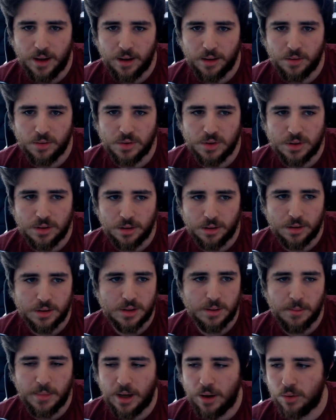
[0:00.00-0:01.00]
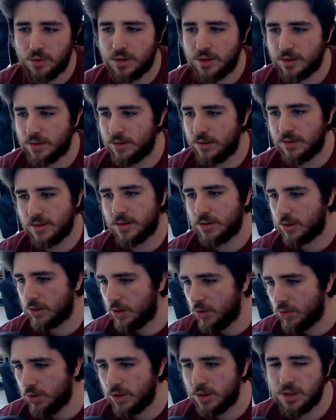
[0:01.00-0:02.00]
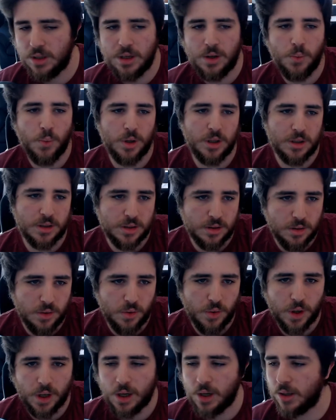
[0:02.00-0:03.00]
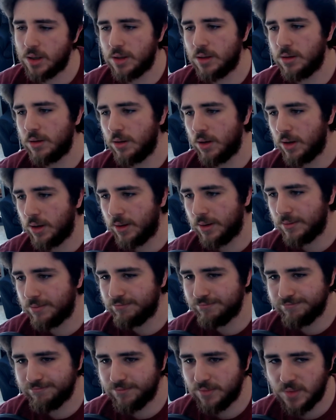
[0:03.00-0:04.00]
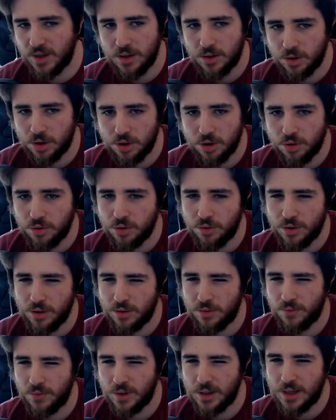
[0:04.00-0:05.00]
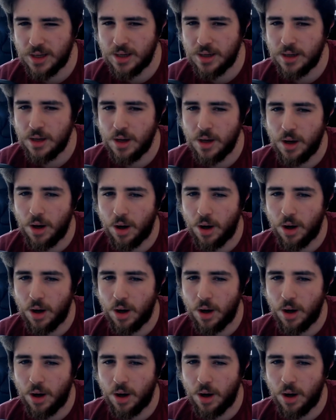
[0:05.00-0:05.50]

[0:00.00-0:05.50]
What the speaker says: concerns about the security and what it's doing, and you don't really